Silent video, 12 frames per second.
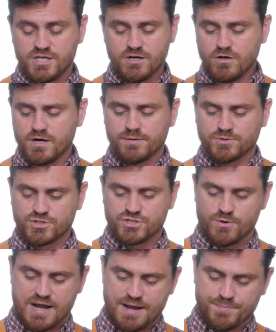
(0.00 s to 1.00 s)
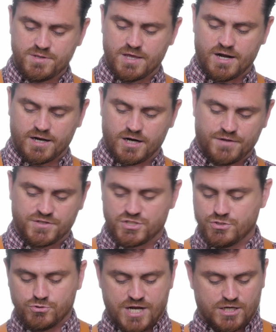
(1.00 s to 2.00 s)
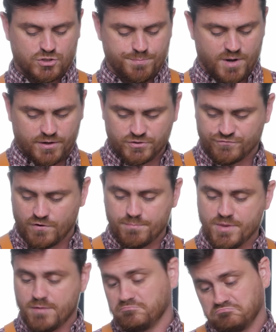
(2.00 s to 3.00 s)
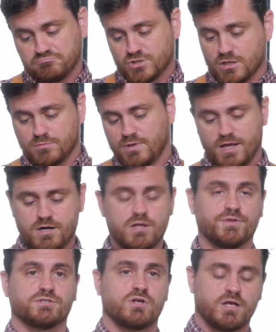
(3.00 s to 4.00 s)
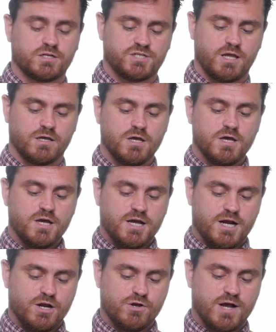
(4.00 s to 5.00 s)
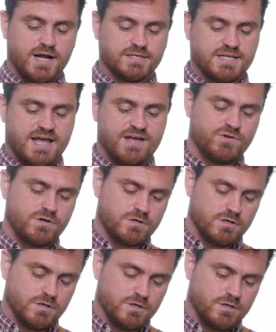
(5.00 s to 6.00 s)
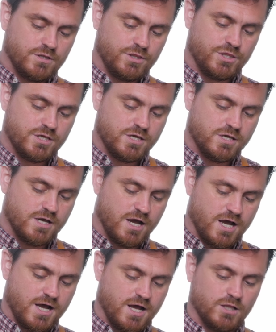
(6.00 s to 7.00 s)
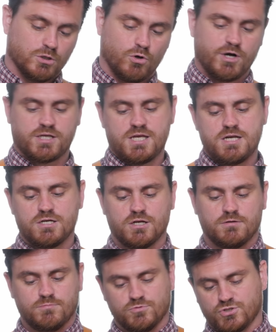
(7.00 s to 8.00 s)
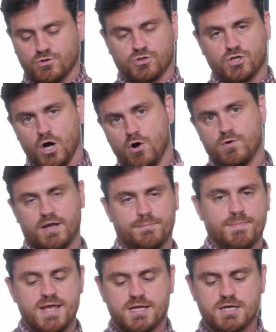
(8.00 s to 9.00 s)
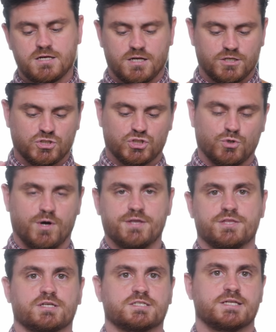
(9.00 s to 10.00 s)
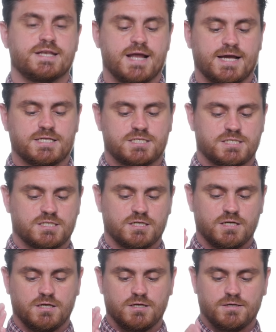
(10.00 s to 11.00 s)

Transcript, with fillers: gear, and I'm just so happy that I got these new dasher bottles from them. So I don't know, that's all I gotta say. Here you guys have it, the uh, Lorikeet. So go and make it and enjoy this nice,